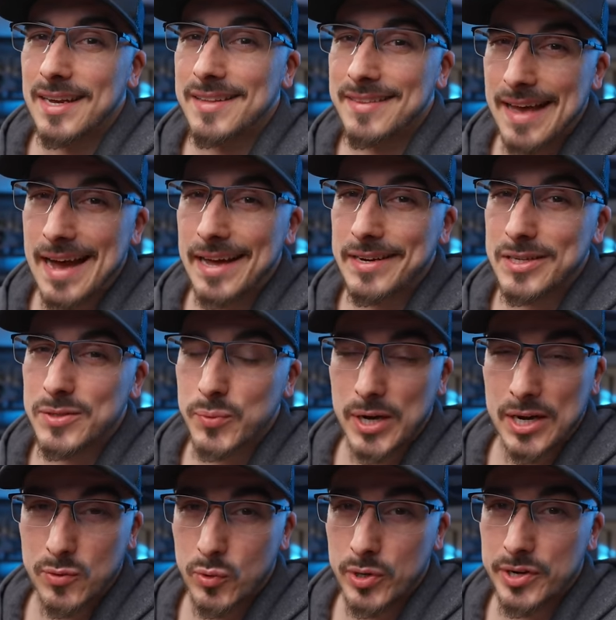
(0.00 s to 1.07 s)
And that is where
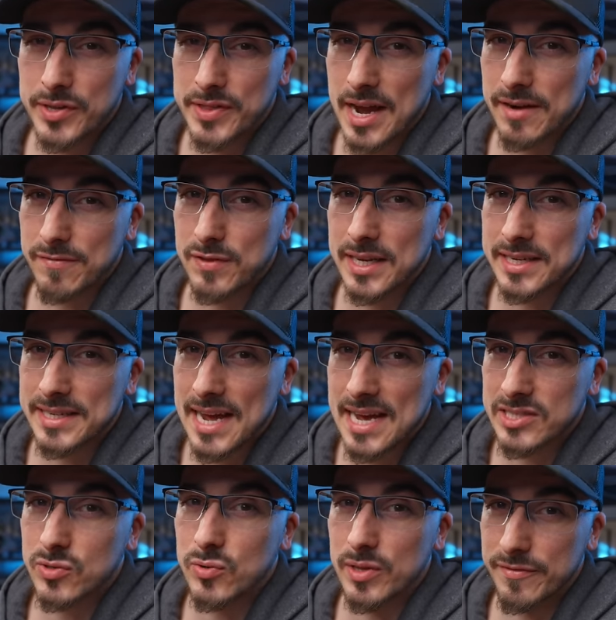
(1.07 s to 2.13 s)
I ordered the iFlight
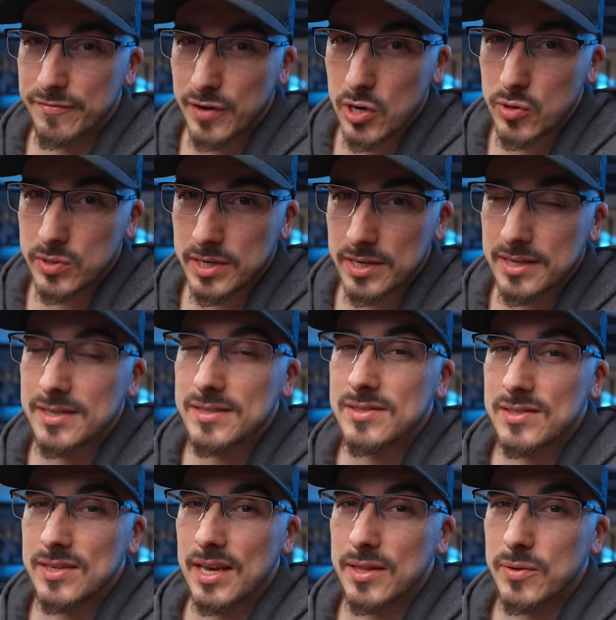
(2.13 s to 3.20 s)
Nazgul Evoke
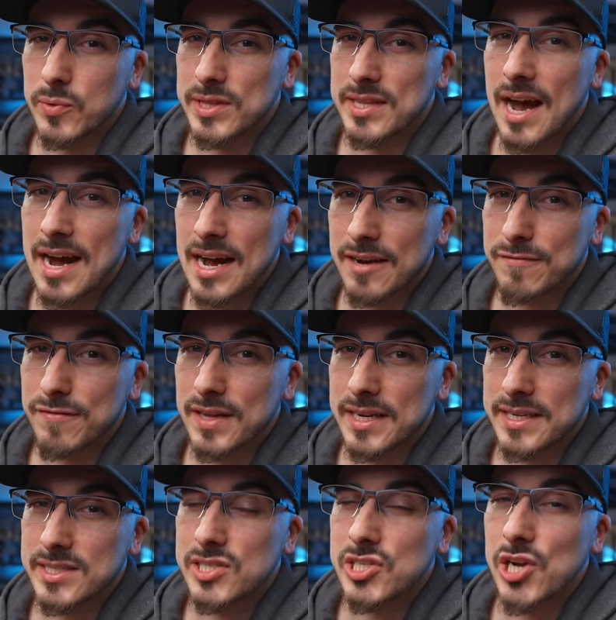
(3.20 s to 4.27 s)
together with the
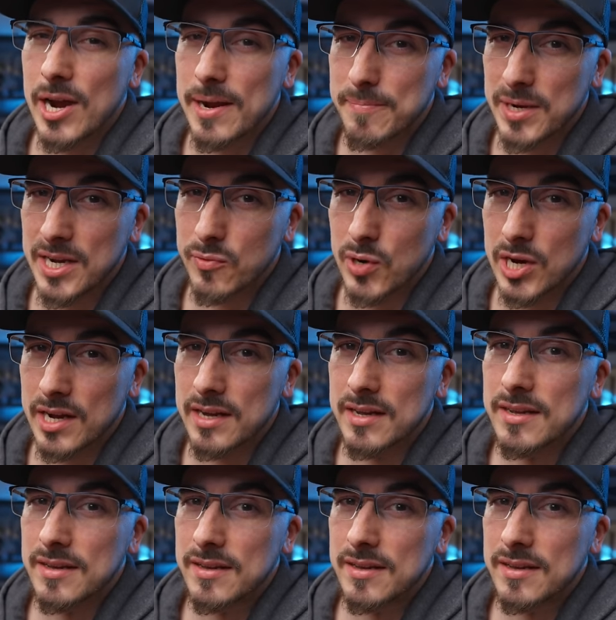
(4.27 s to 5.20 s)
iFlight Chimera